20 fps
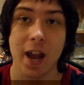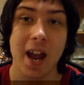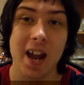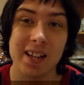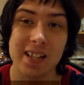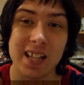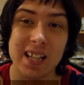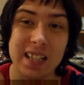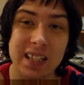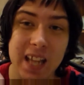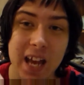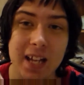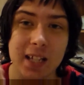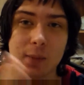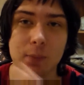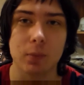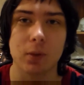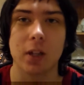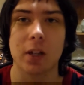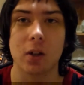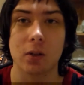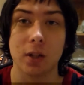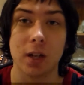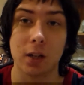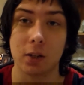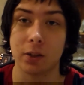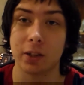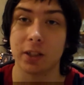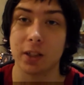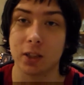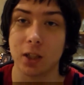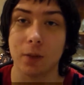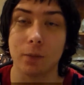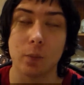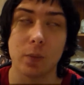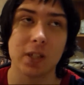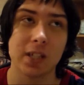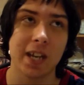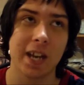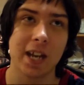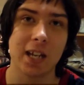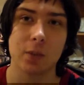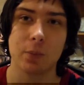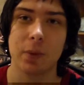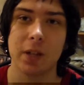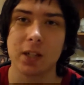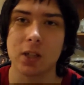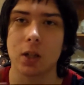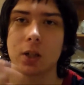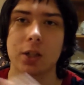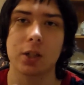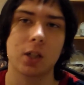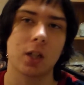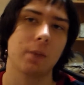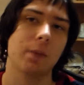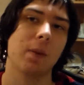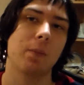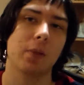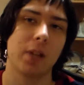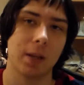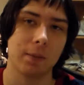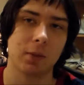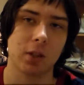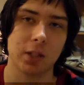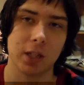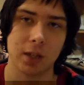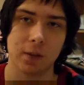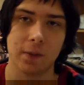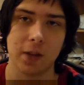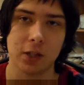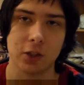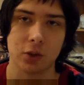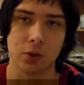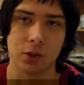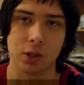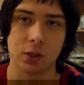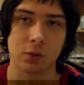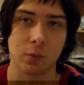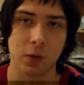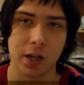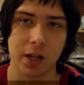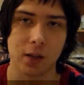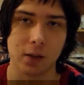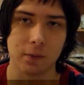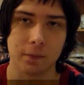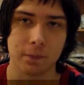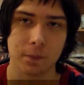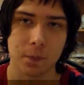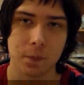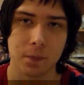And then that's blood on not only the government's hands, but it's also going to be blamed on the Avengers as well.